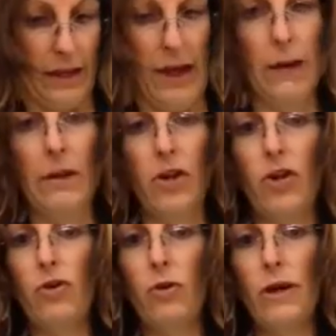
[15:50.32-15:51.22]
I made a
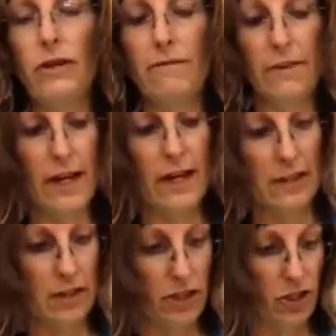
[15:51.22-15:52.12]
coil for that
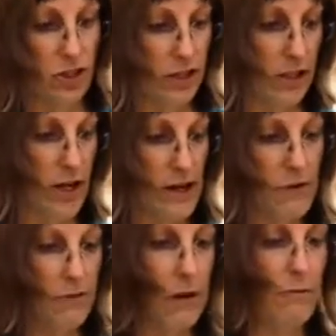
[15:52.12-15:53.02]
addition.
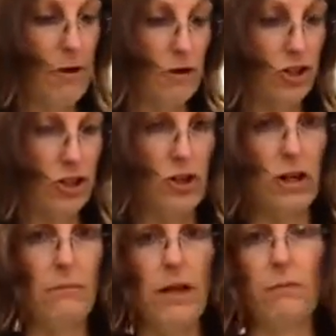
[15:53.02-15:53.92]
Now I want to show you
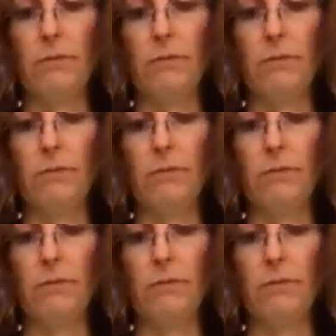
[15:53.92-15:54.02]
how to make a